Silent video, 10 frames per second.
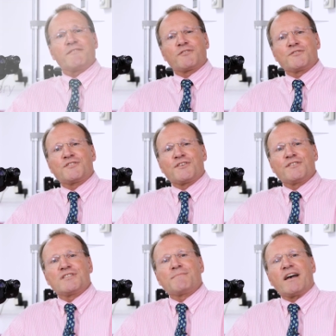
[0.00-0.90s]
have
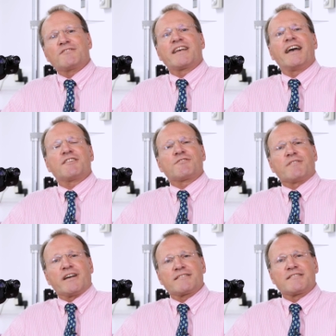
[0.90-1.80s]
concerns about
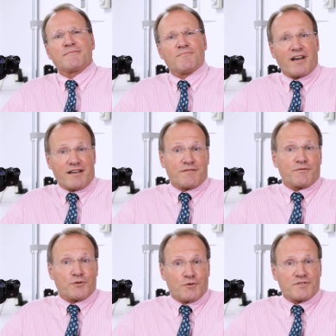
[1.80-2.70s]
cataracts, either
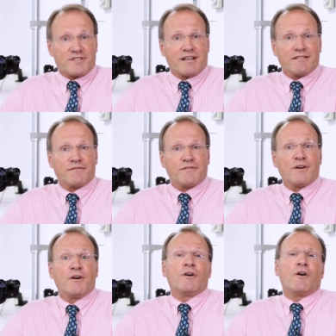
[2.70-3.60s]
for yourself
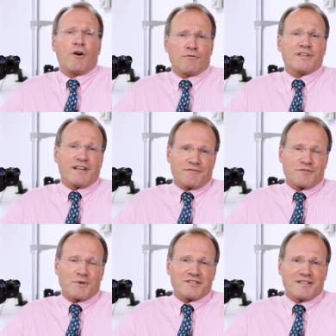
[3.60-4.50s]
or a
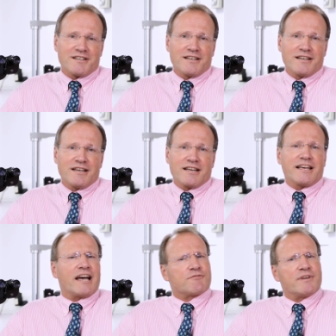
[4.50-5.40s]
loved one.
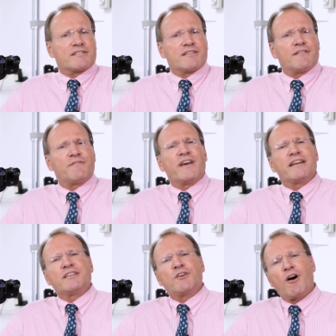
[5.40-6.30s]
Cataracts are a
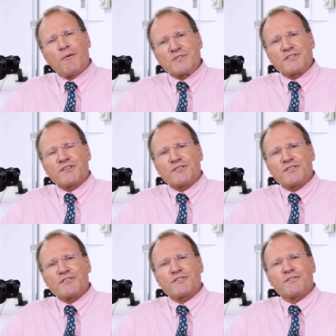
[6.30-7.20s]
fairly common
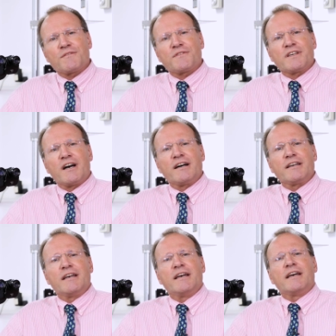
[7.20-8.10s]
condition of the
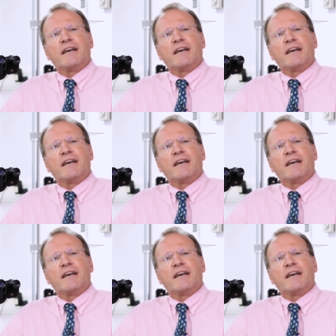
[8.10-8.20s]
eye